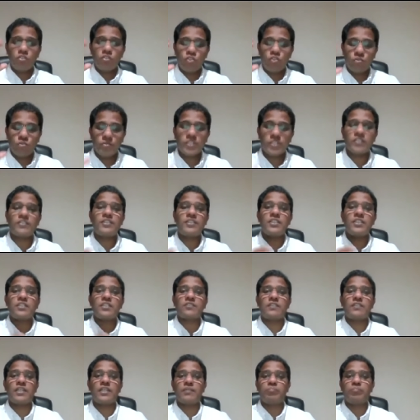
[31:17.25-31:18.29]
towards the earth,
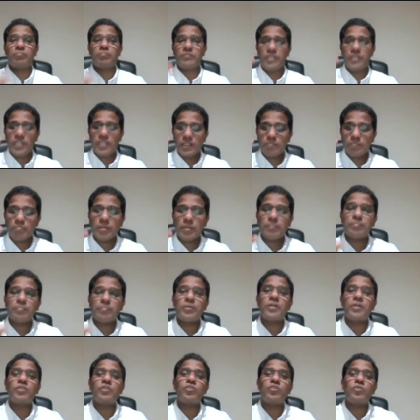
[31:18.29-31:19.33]
then they are
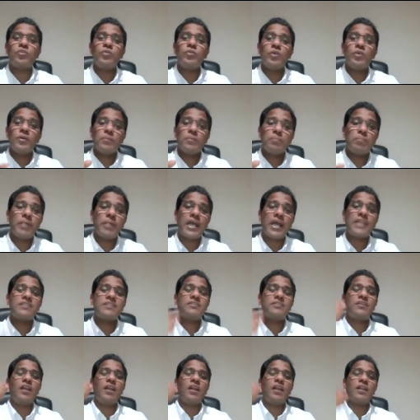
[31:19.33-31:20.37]
prepared to
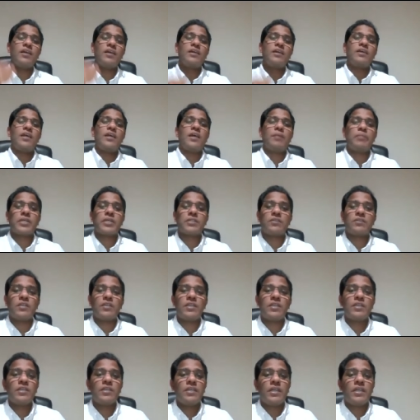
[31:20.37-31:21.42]
battle among the,